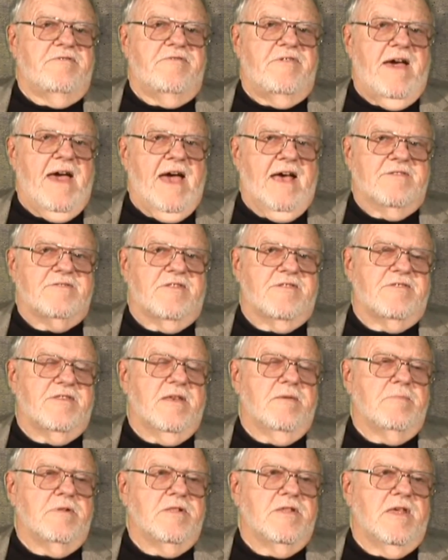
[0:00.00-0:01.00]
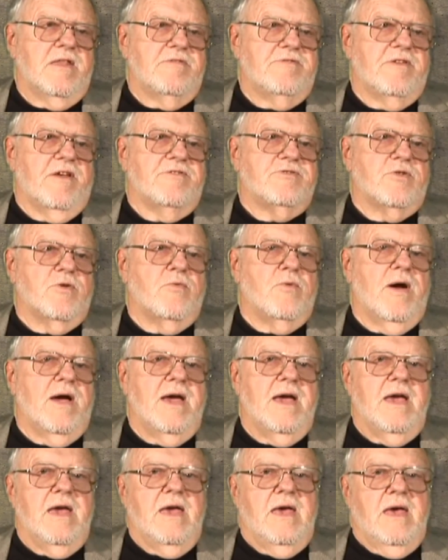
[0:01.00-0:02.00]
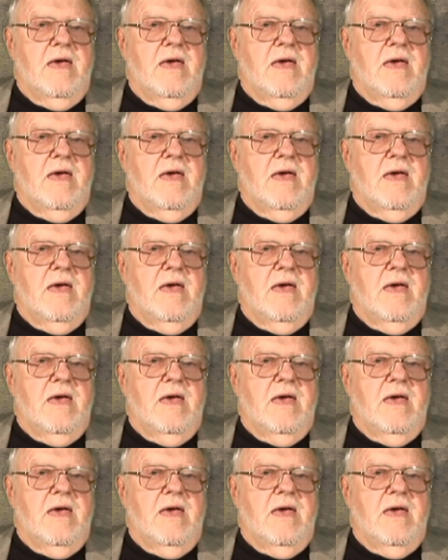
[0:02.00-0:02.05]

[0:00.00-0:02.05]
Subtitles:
facts assembled in such a way,